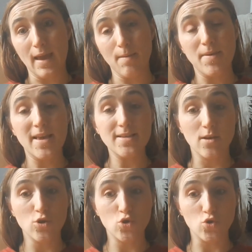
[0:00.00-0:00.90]
He's
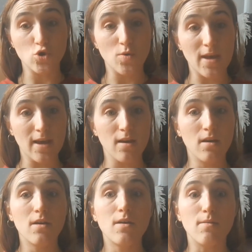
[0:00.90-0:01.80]
also doing
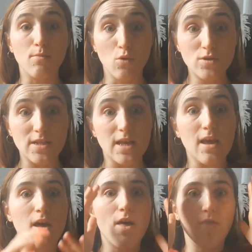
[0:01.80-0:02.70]
mostly,